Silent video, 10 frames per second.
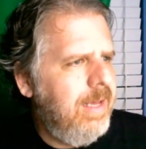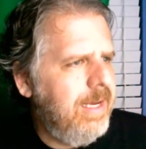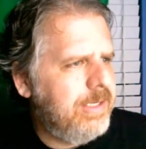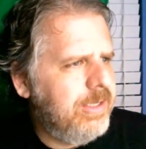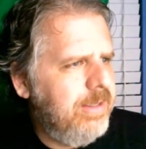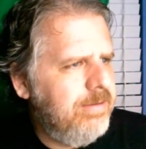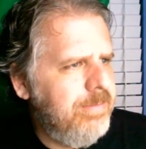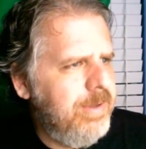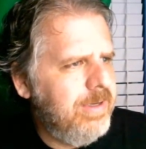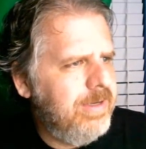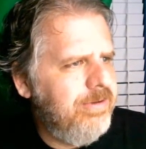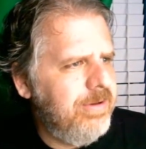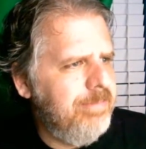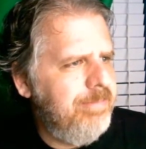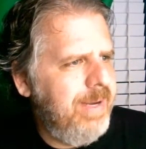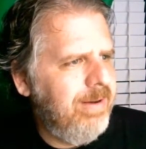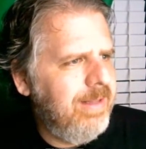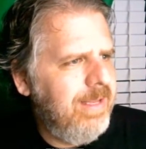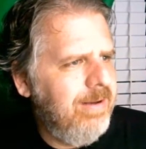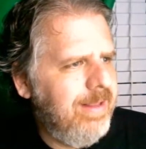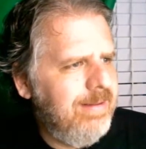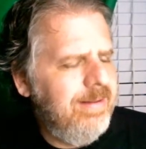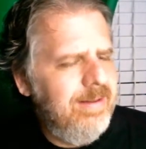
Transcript: Actually, let's mute it because you can barely hear that.